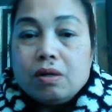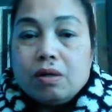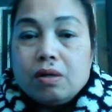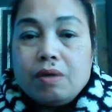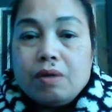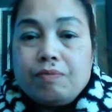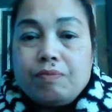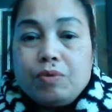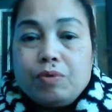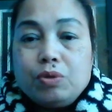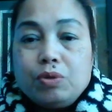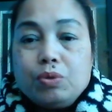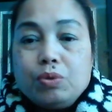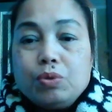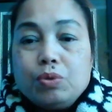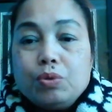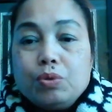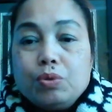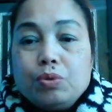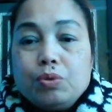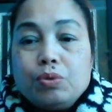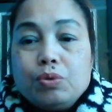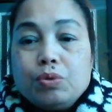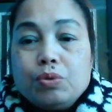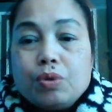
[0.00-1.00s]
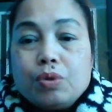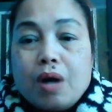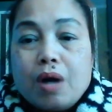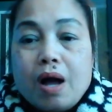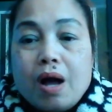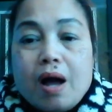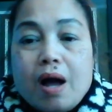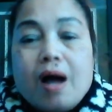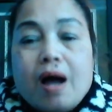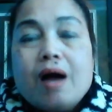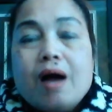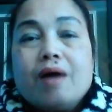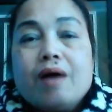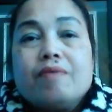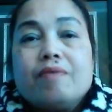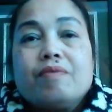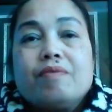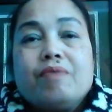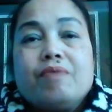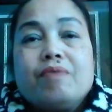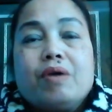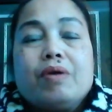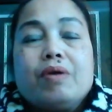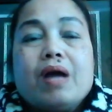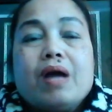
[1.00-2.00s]
if you do have a
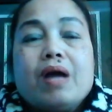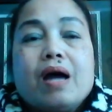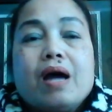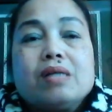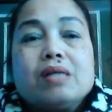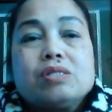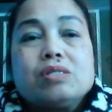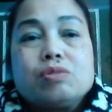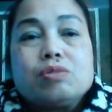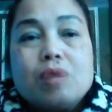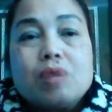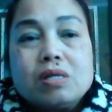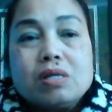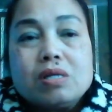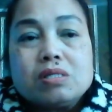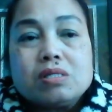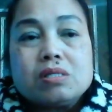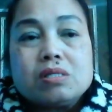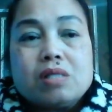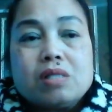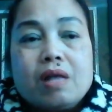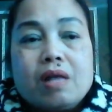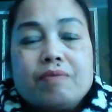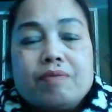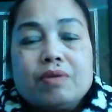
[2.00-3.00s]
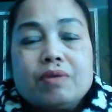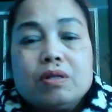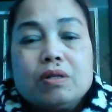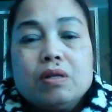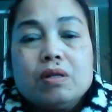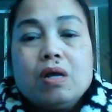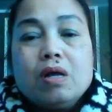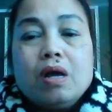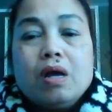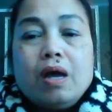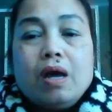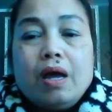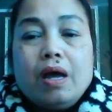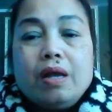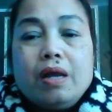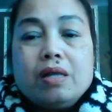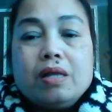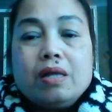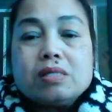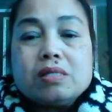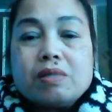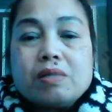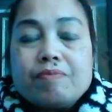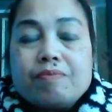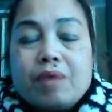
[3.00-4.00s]
very high stress level and
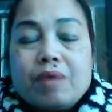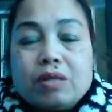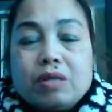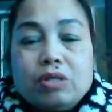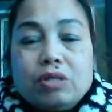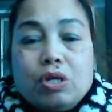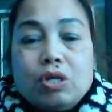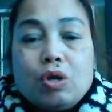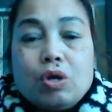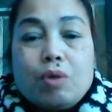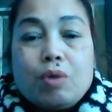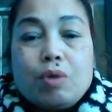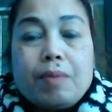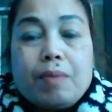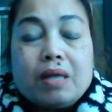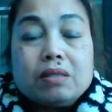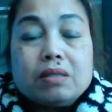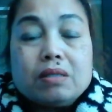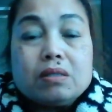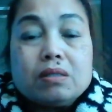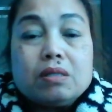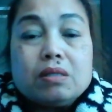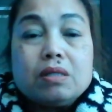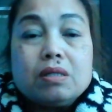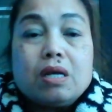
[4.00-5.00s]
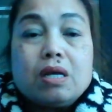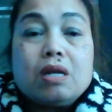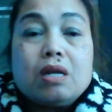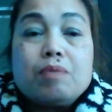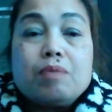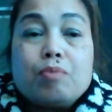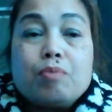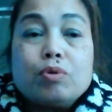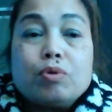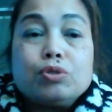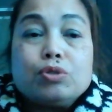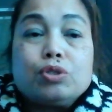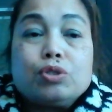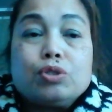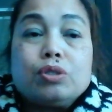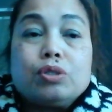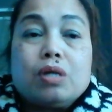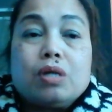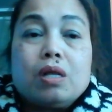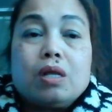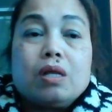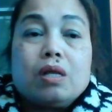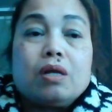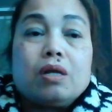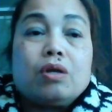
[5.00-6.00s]
it's affecting your mental and
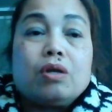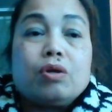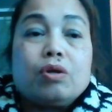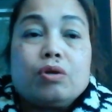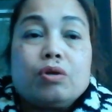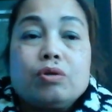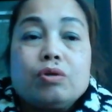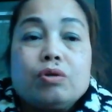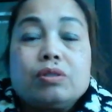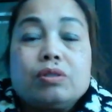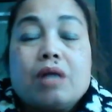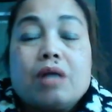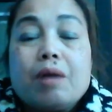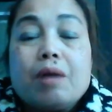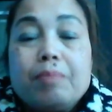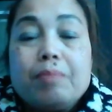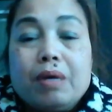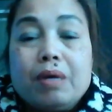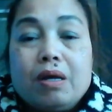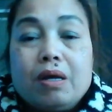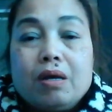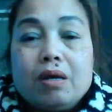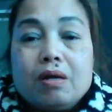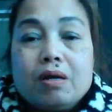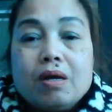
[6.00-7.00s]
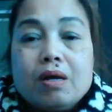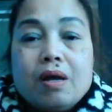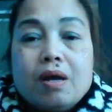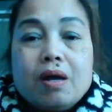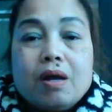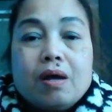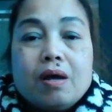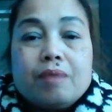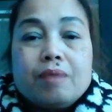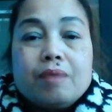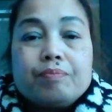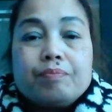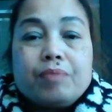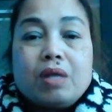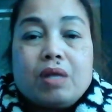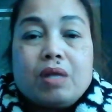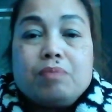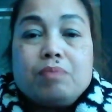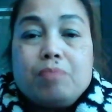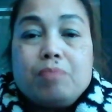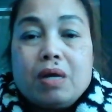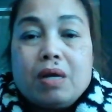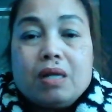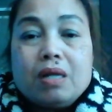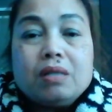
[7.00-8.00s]
emotional and your entire being,
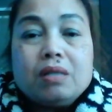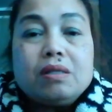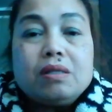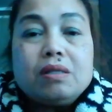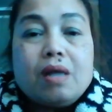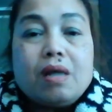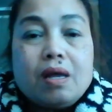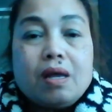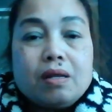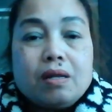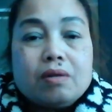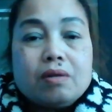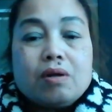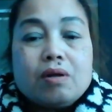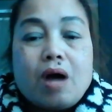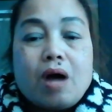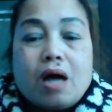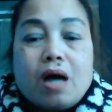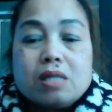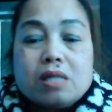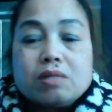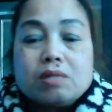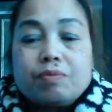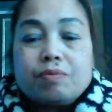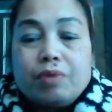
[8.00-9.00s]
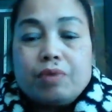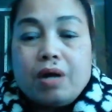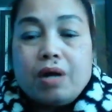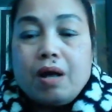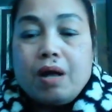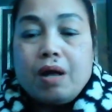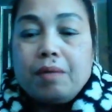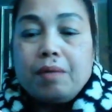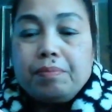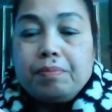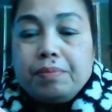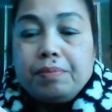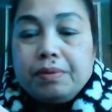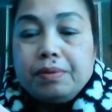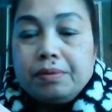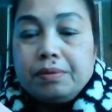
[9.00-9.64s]
admit it and ask for help.